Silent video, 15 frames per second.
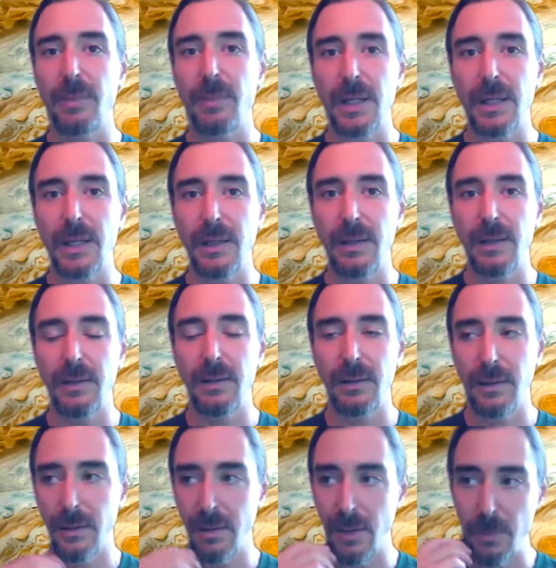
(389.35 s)
be
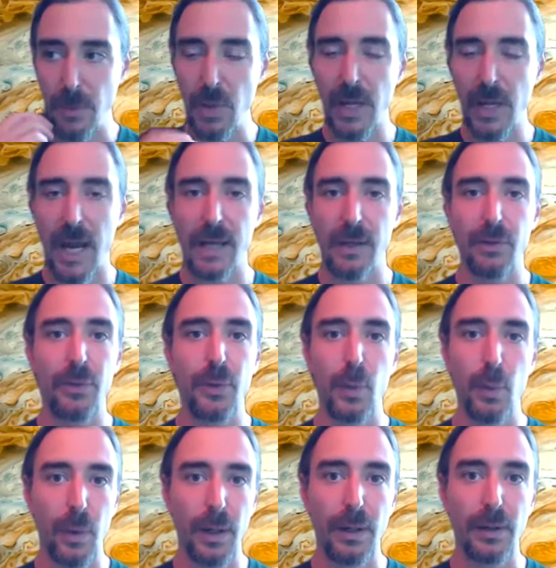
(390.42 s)
communicated through
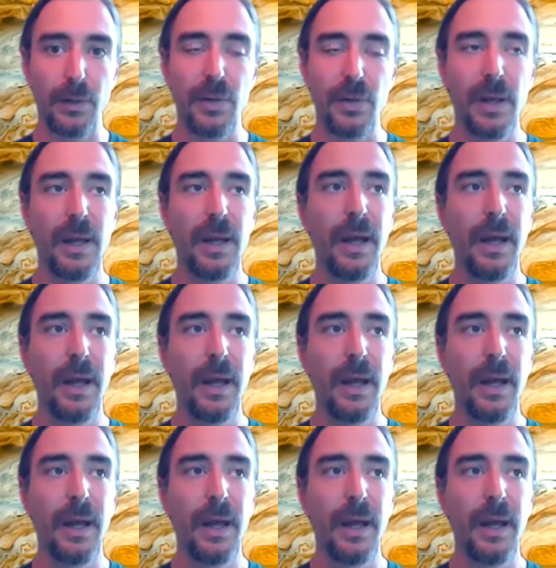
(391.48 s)
words.